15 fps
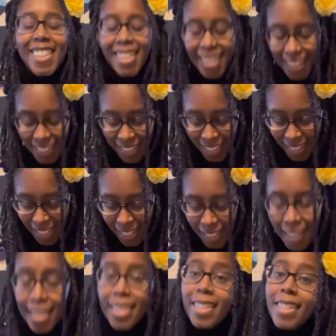This
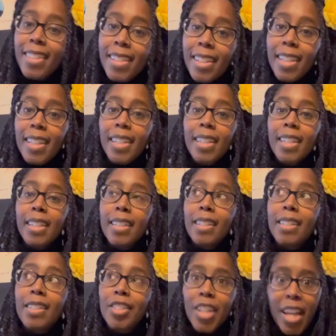is
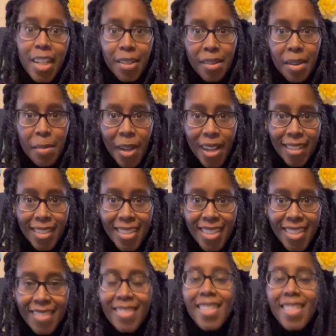the January box.